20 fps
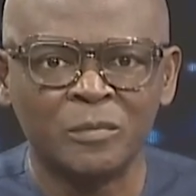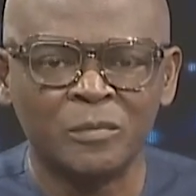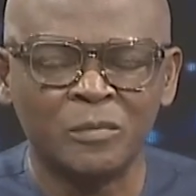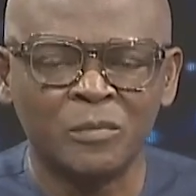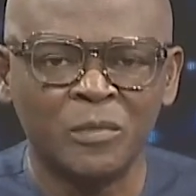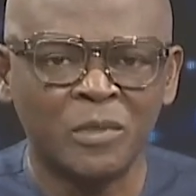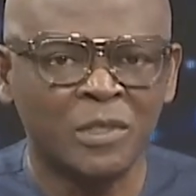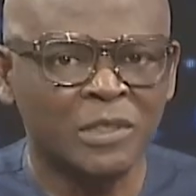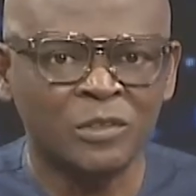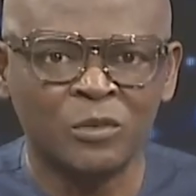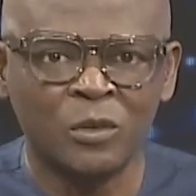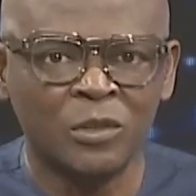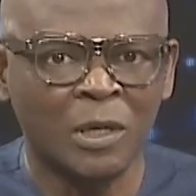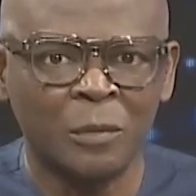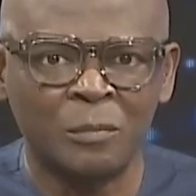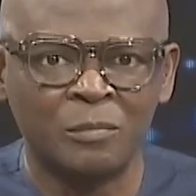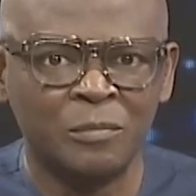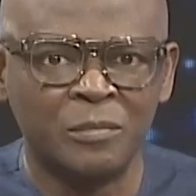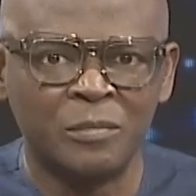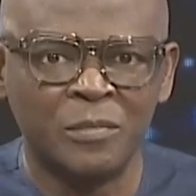There's
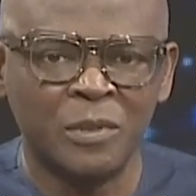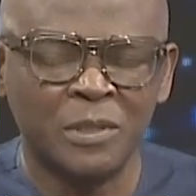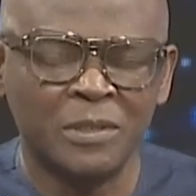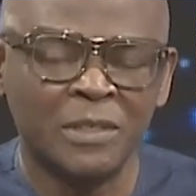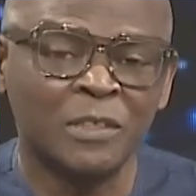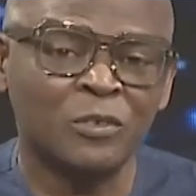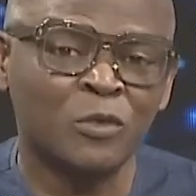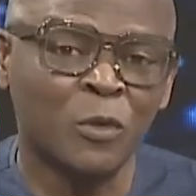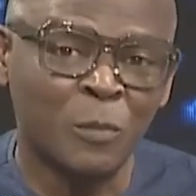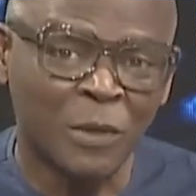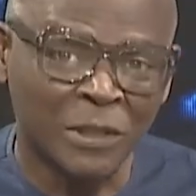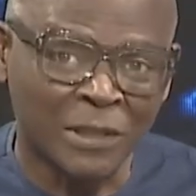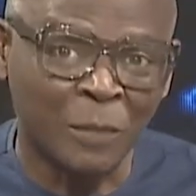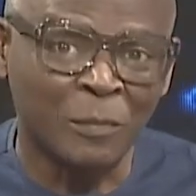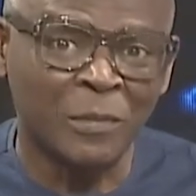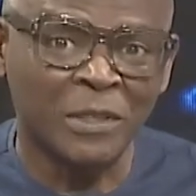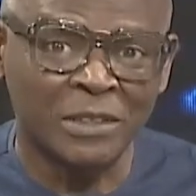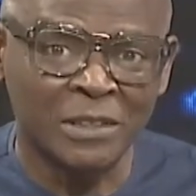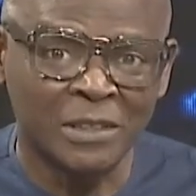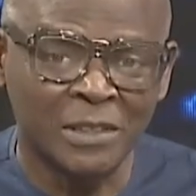no better
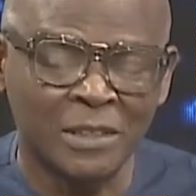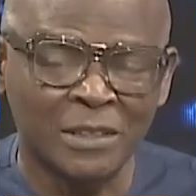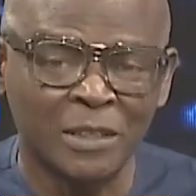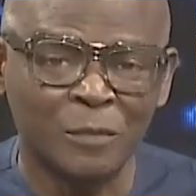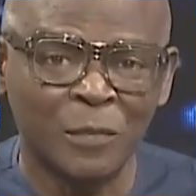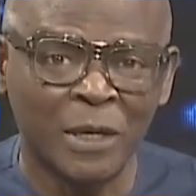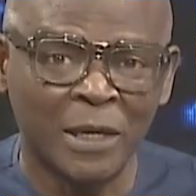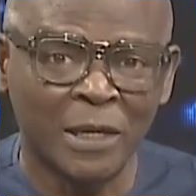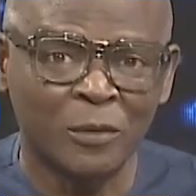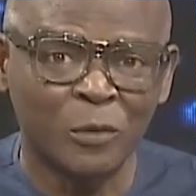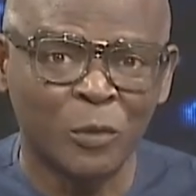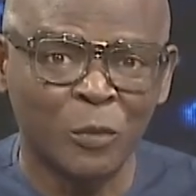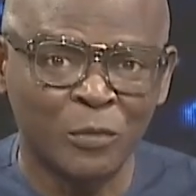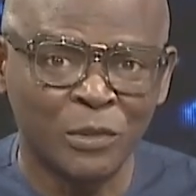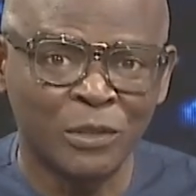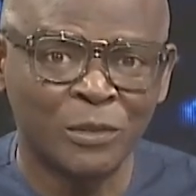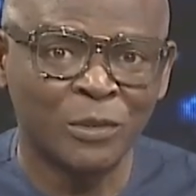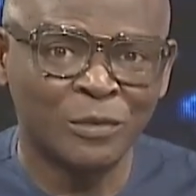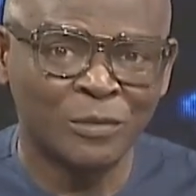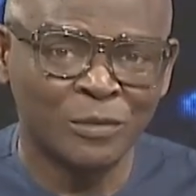person, in my
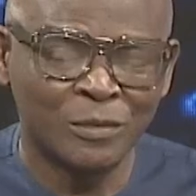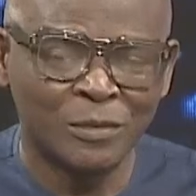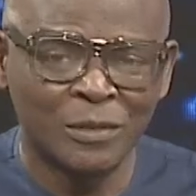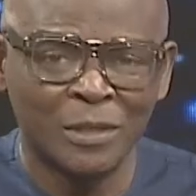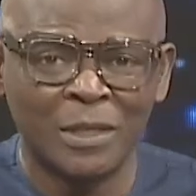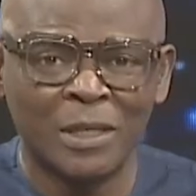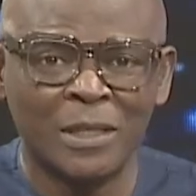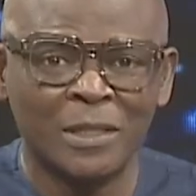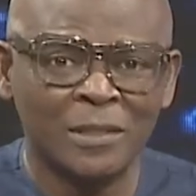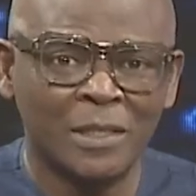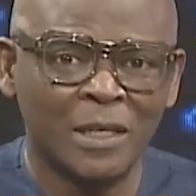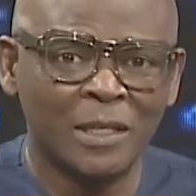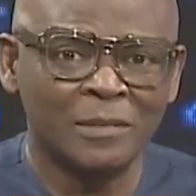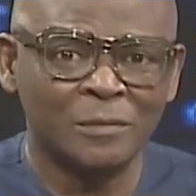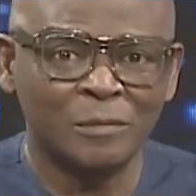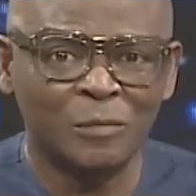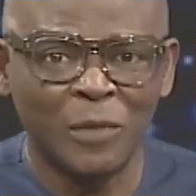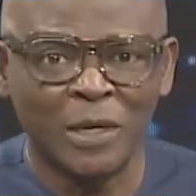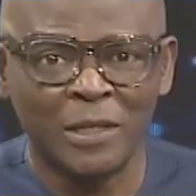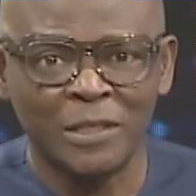opinion, than
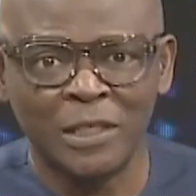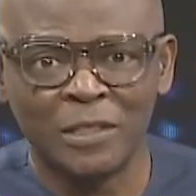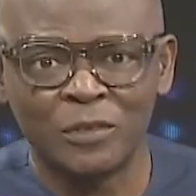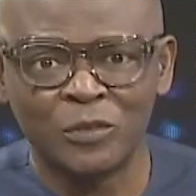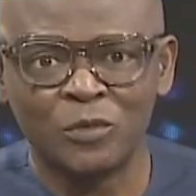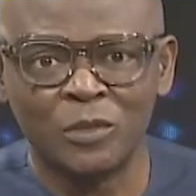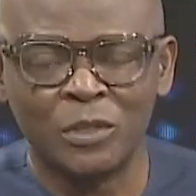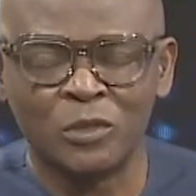my guest today.